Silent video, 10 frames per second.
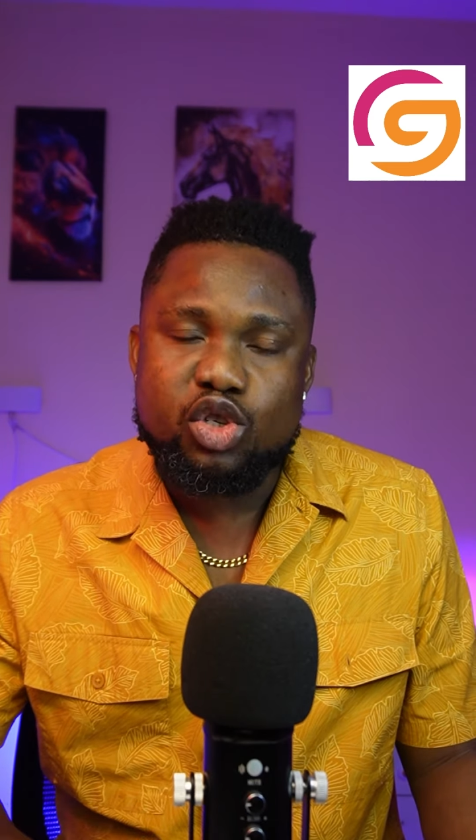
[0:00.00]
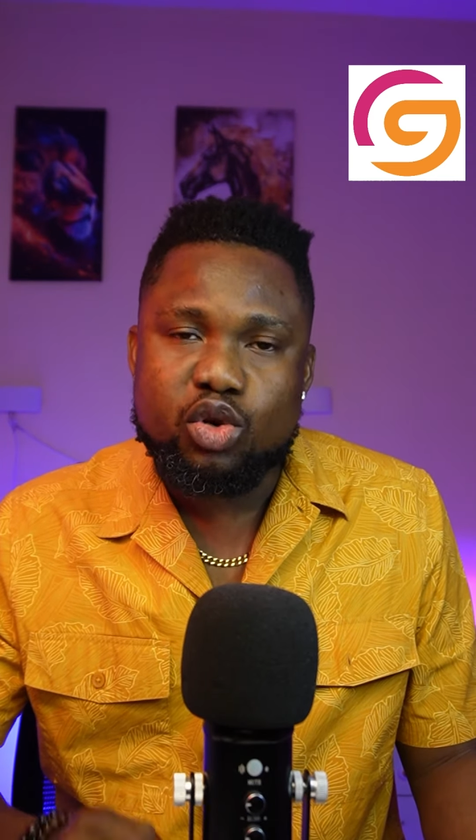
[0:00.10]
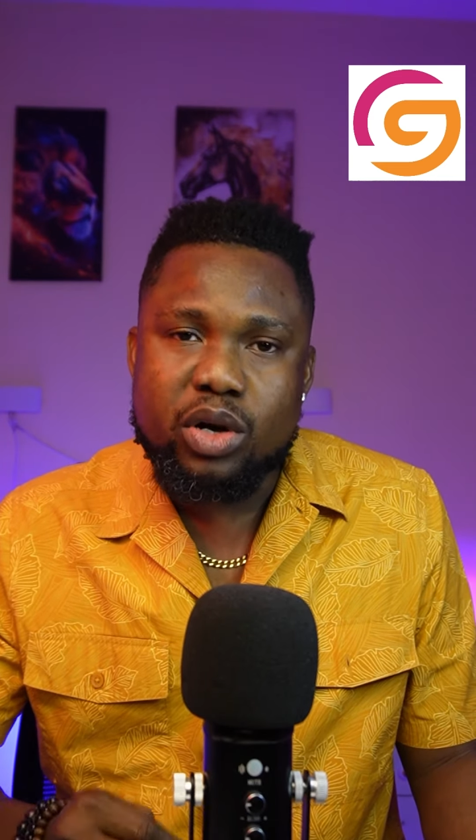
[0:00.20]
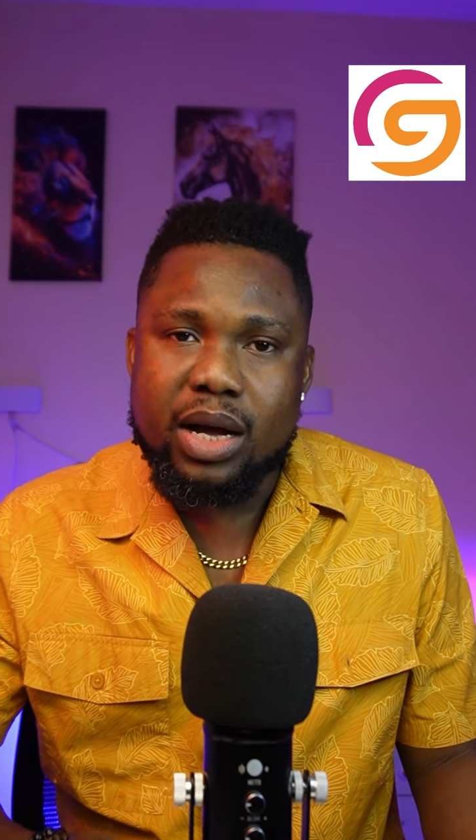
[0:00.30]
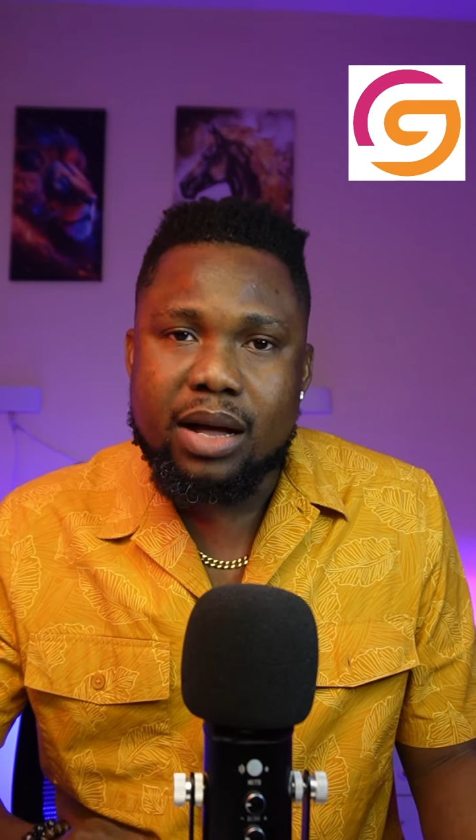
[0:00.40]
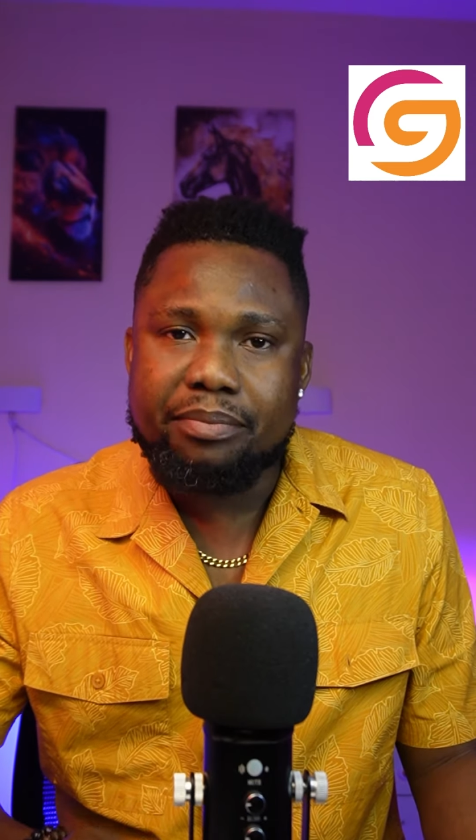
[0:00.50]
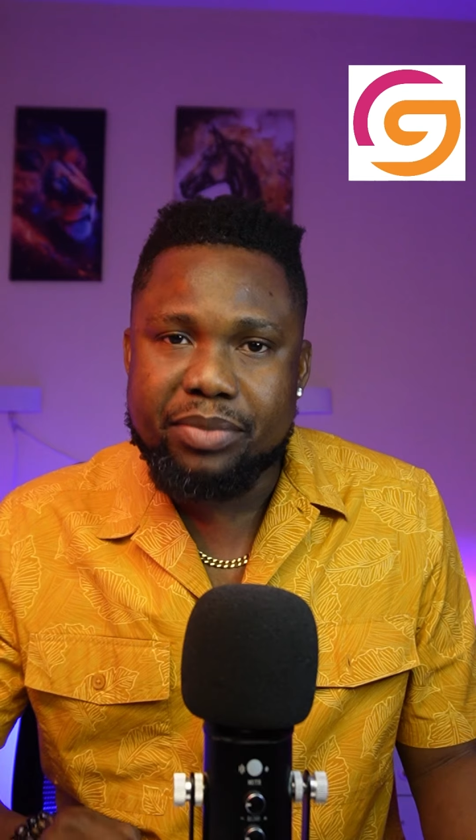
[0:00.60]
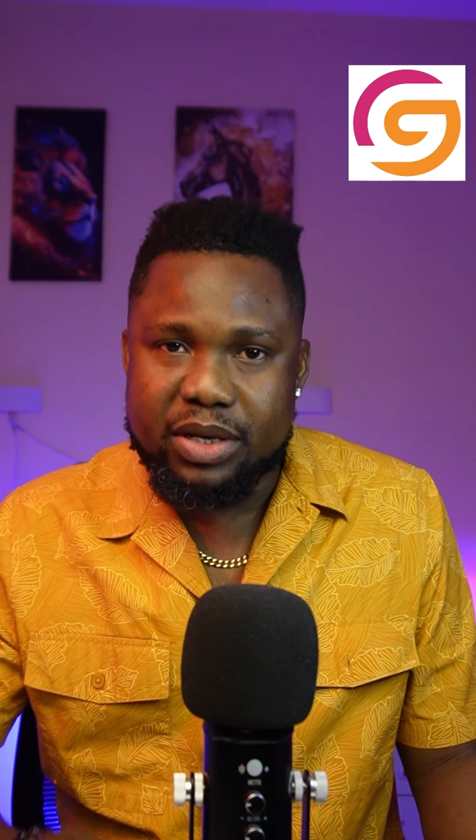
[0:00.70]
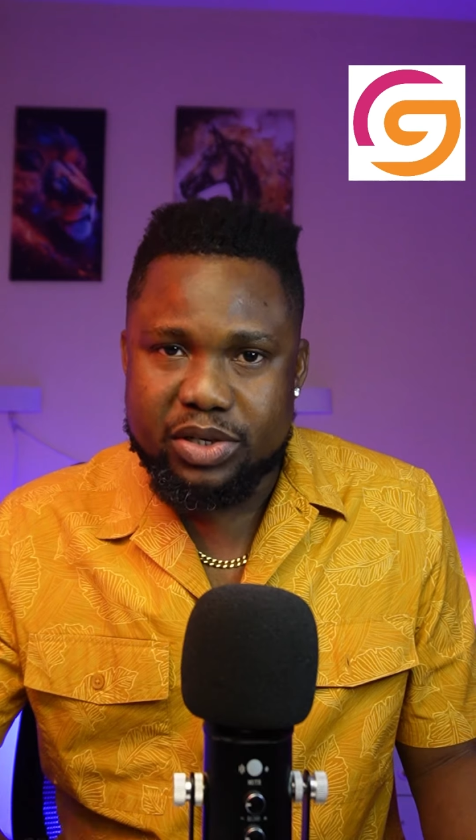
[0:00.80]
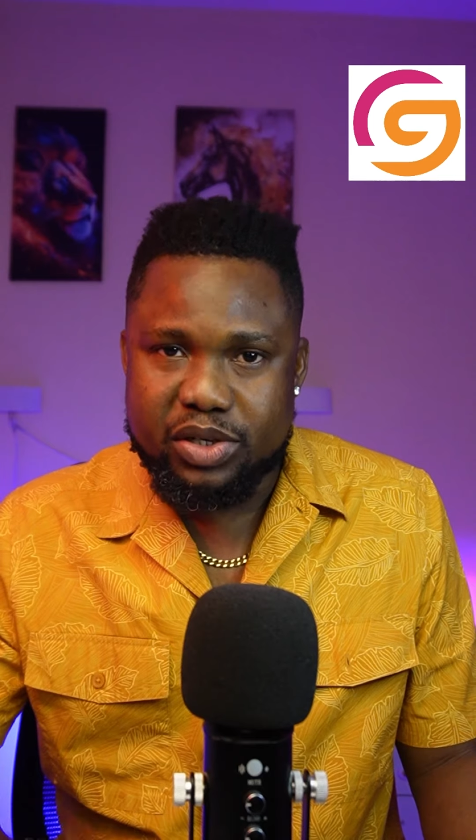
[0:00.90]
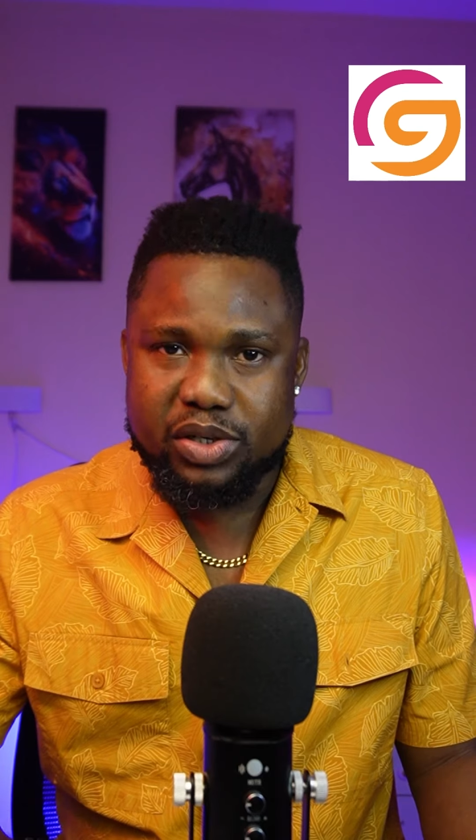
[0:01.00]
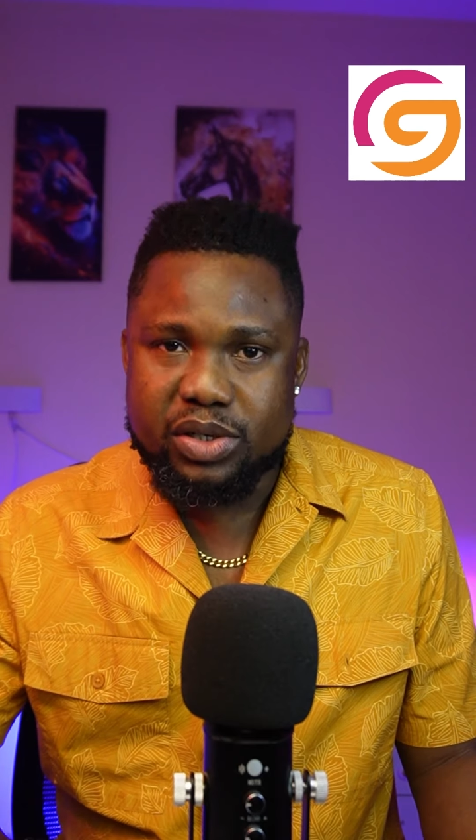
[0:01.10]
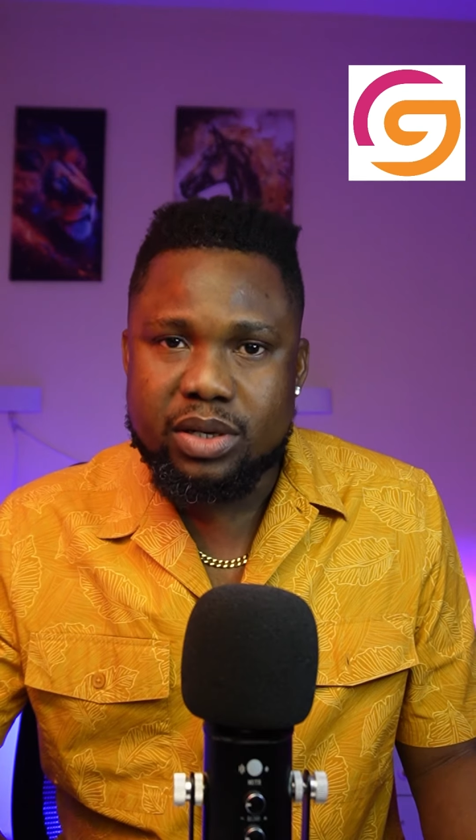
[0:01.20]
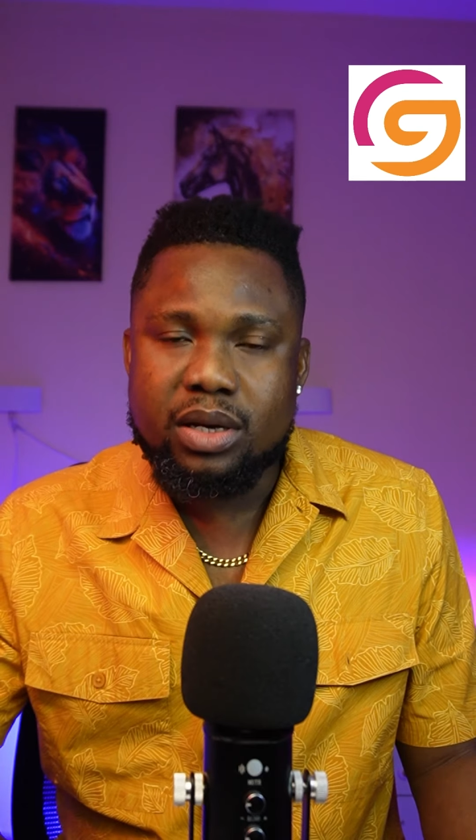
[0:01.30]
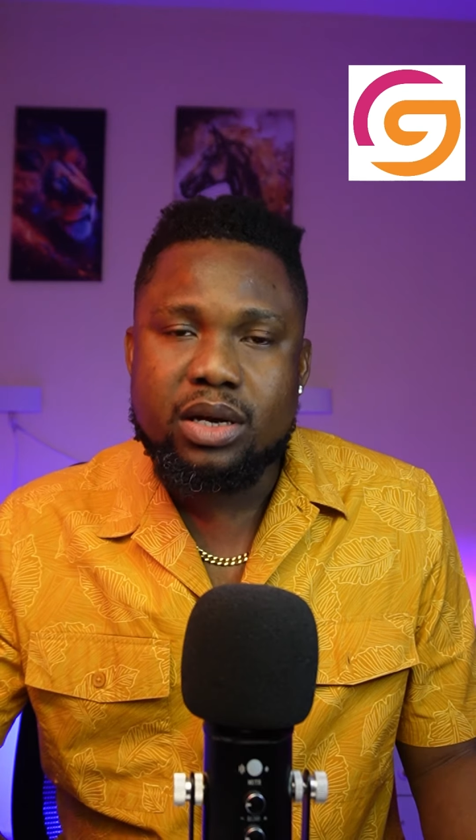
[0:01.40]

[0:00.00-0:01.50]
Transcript: zone companies.